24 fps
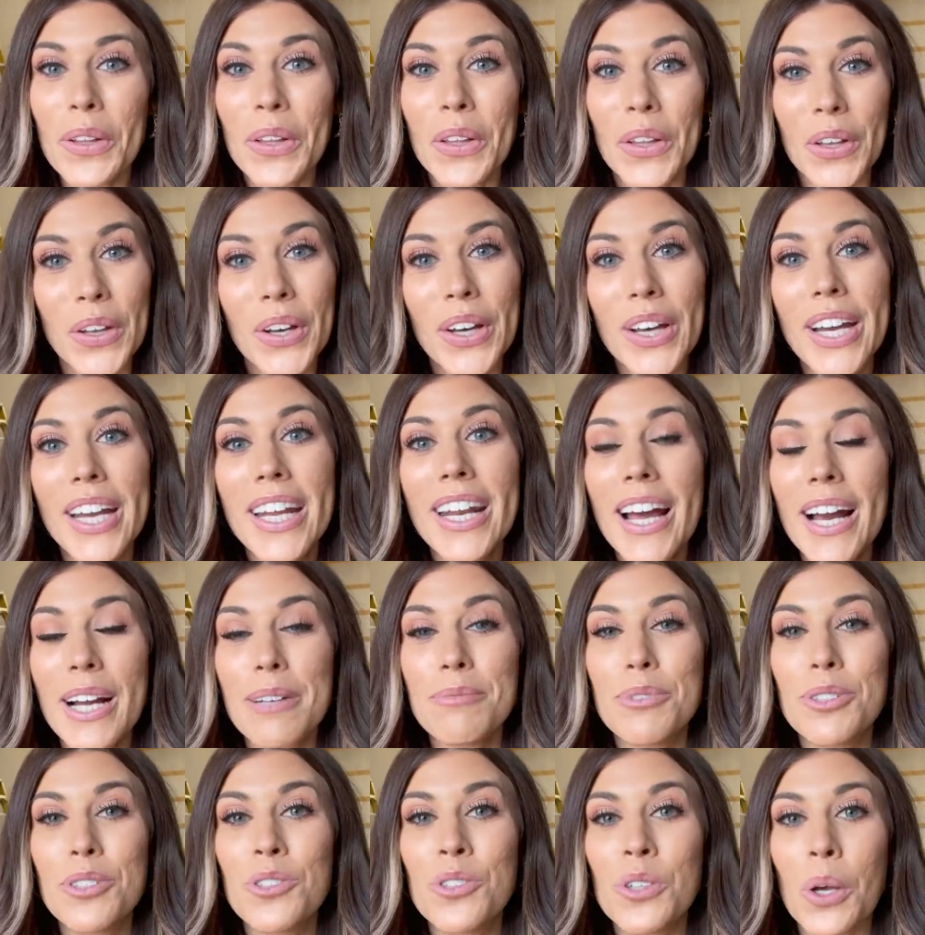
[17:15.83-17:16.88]
good. I'm
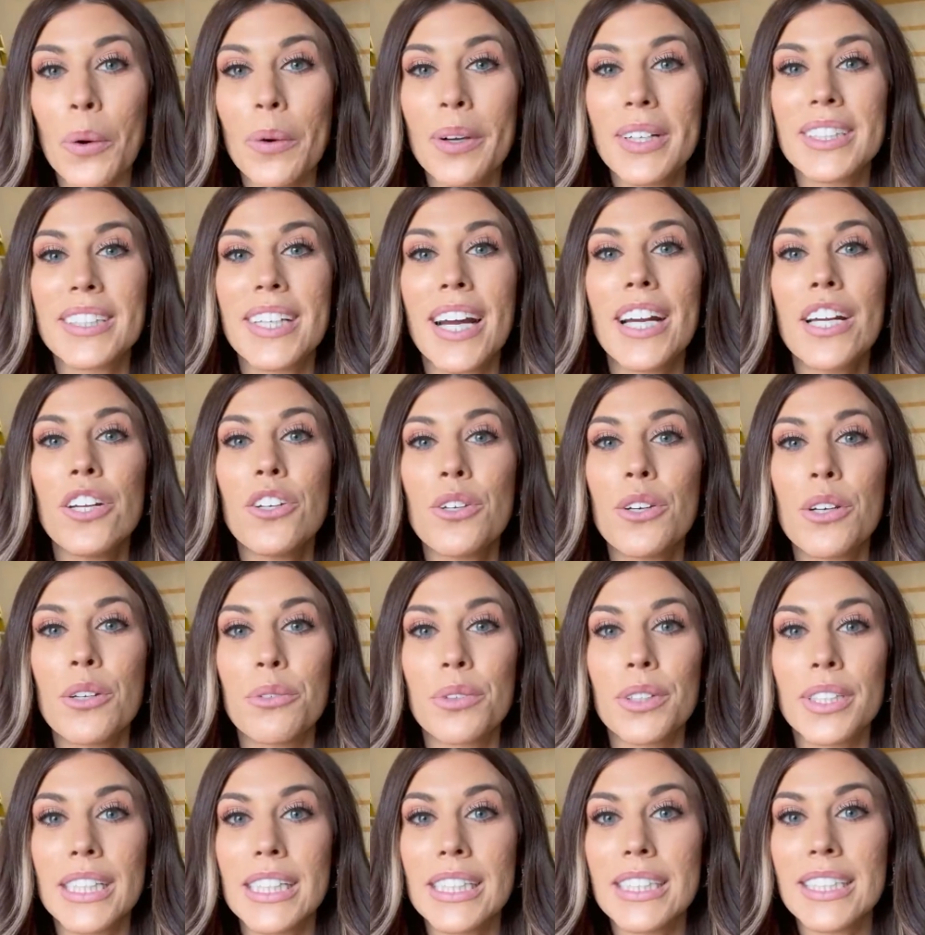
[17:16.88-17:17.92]
so excited. You can
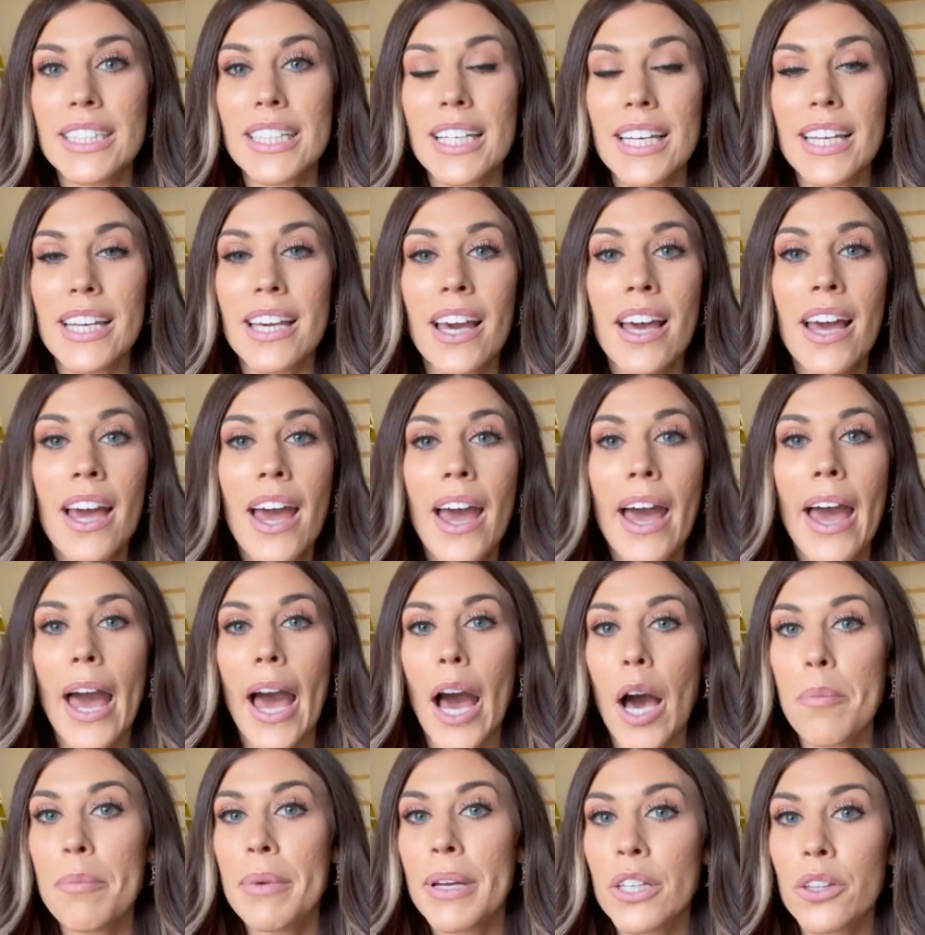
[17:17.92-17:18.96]
really see
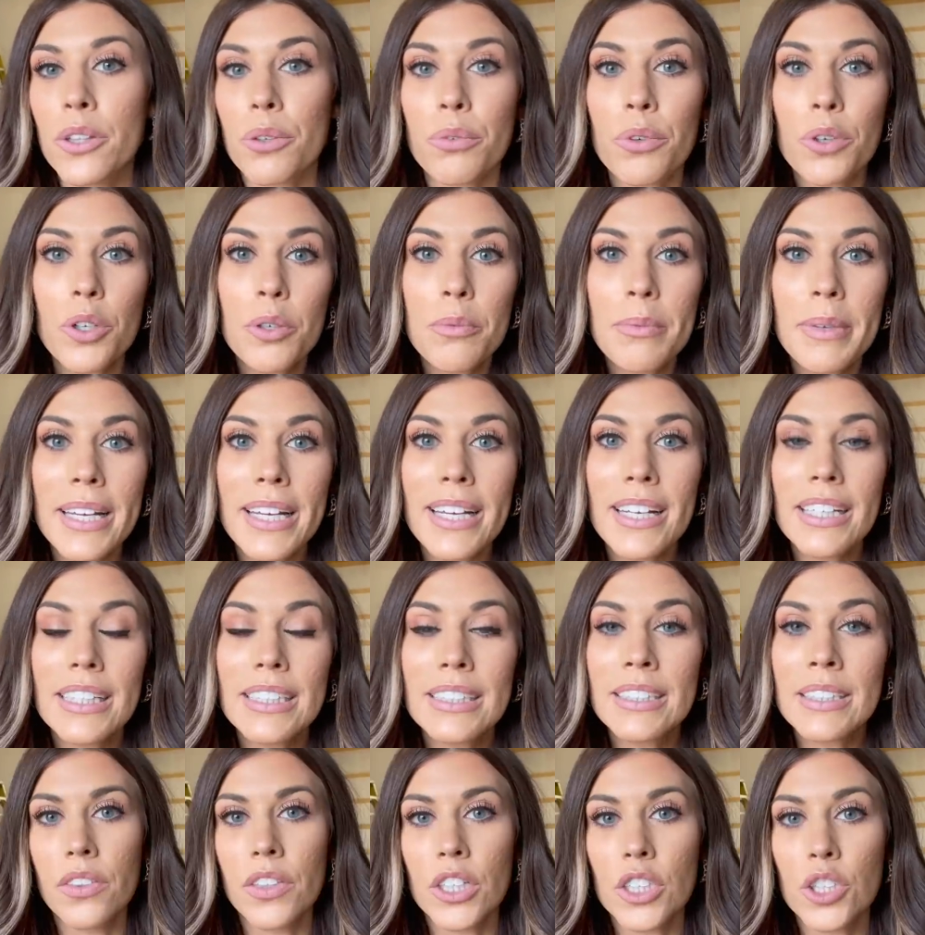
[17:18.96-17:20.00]
how big the room
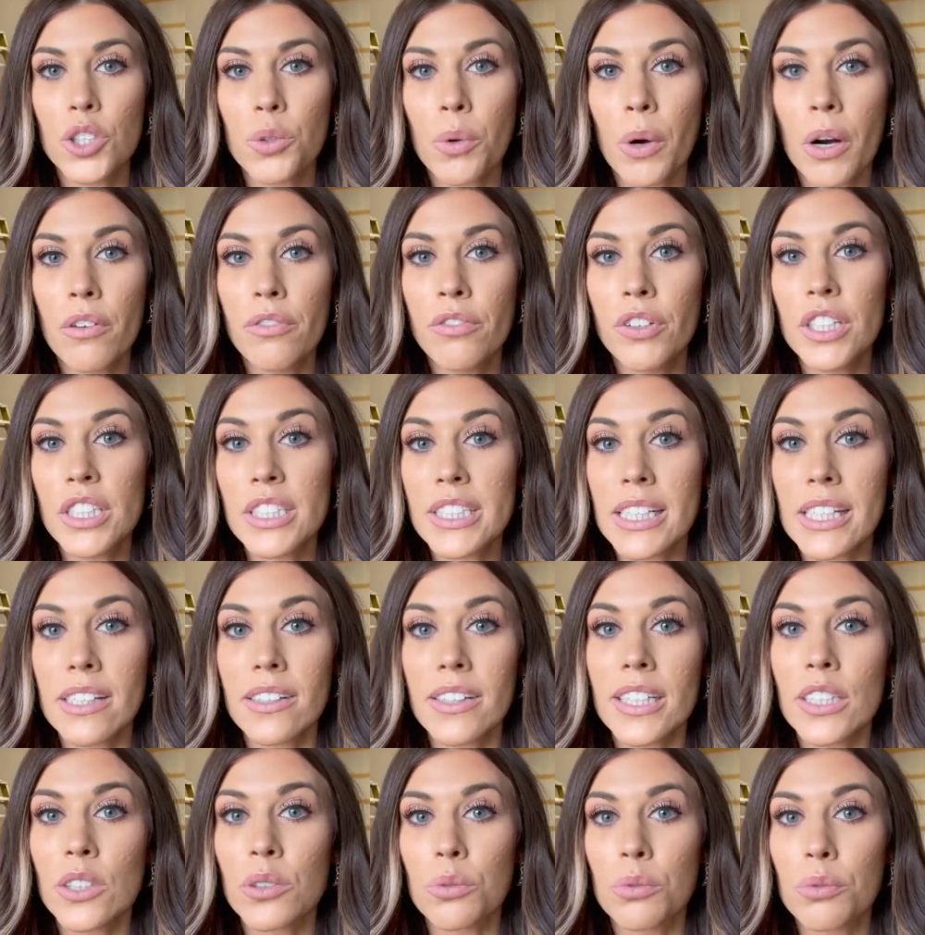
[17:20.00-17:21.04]
is. The 12-foot
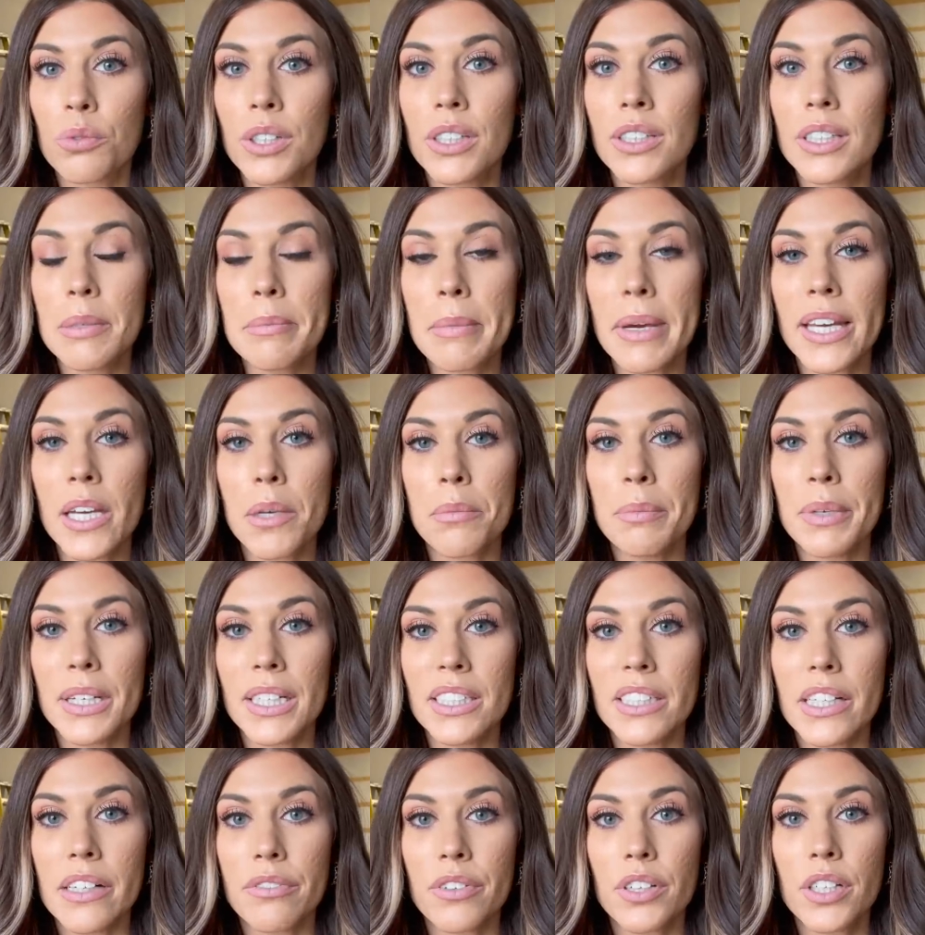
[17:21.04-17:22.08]
ceilings really make a big
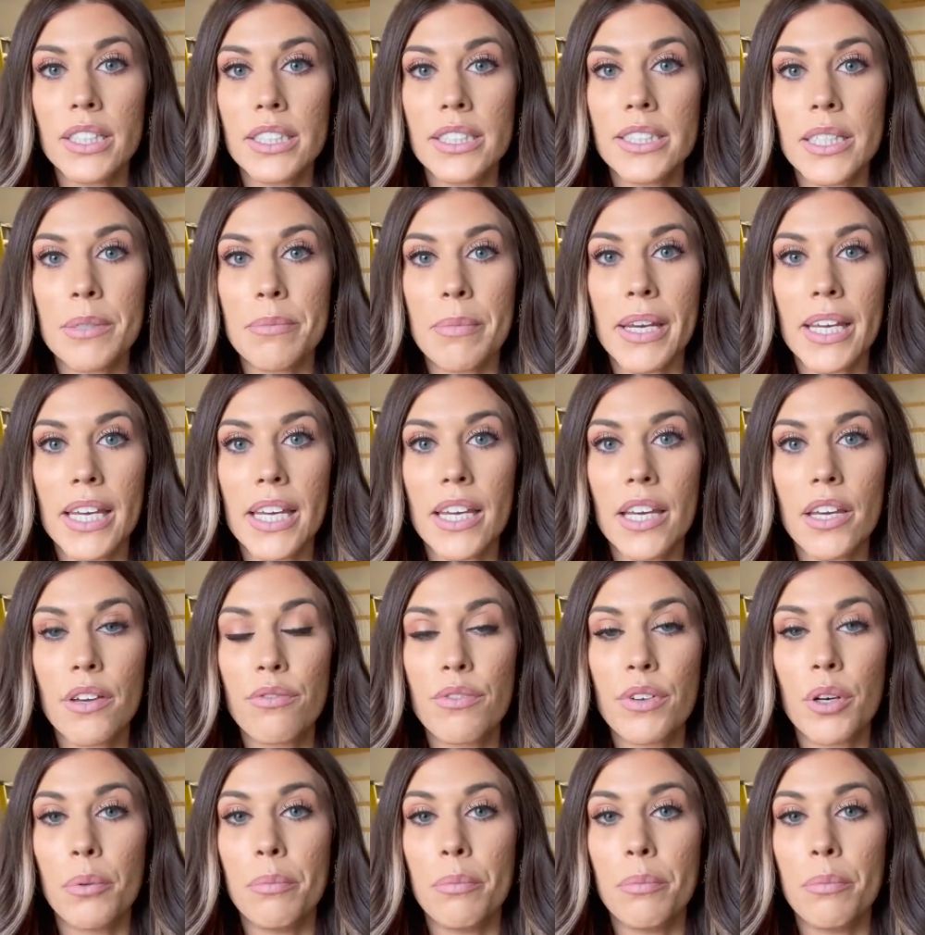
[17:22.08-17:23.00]
difference in making it feel